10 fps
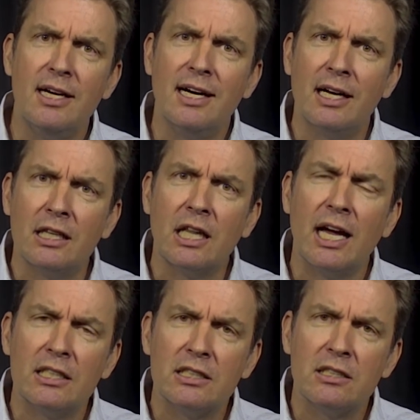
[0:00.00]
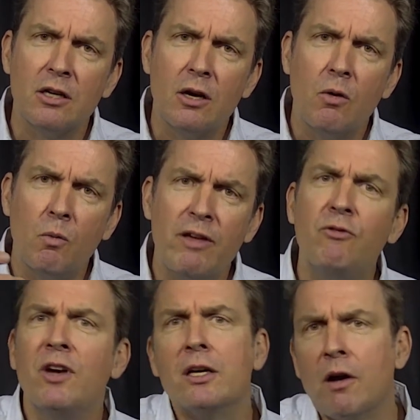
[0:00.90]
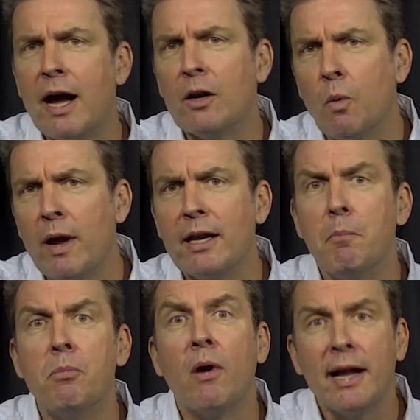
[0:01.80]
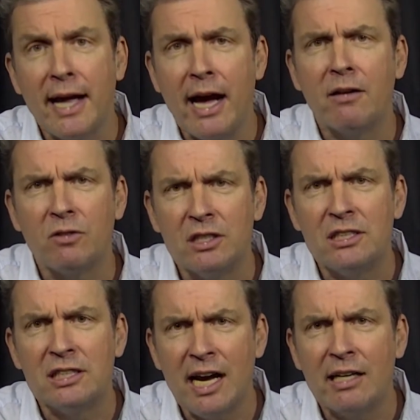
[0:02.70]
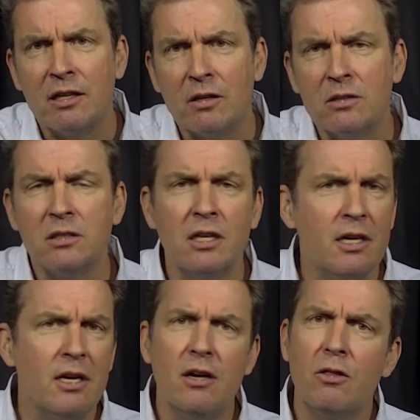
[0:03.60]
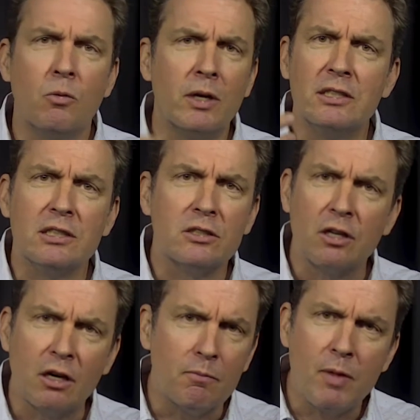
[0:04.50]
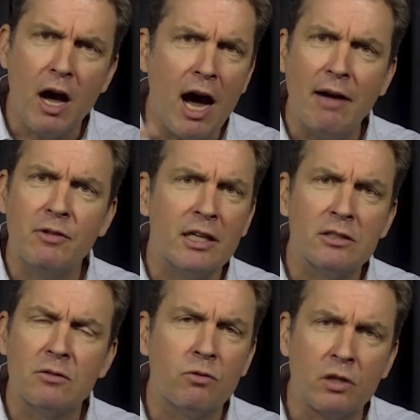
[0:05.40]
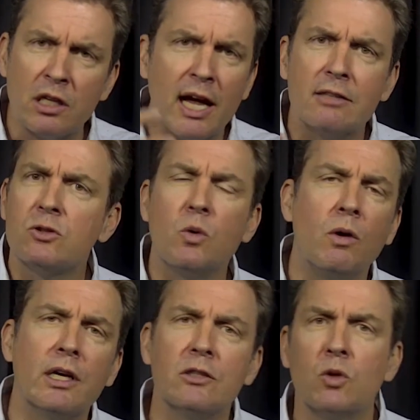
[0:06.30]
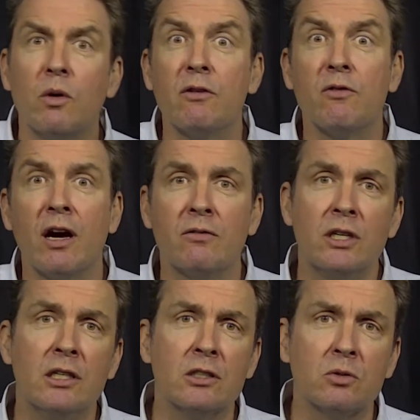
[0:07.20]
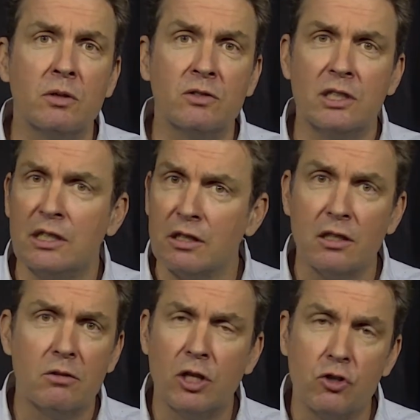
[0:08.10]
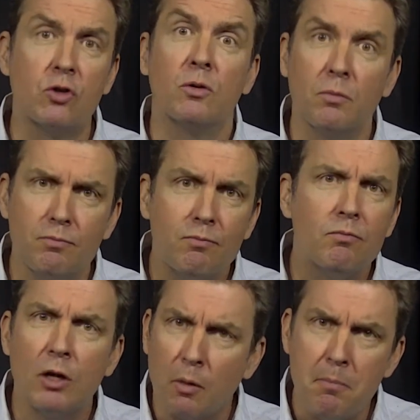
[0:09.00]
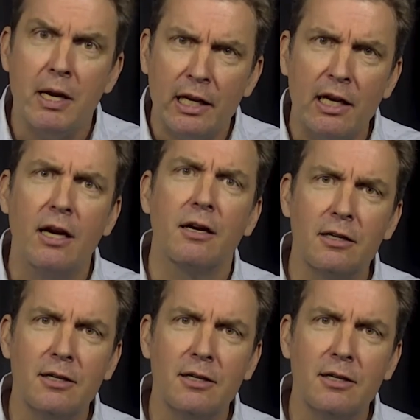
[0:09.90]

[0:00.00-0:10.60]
unless we figure out a way to break out of these silos. The reasons are obvious. For the last 20, 25 years, we've seen the digital, you know, media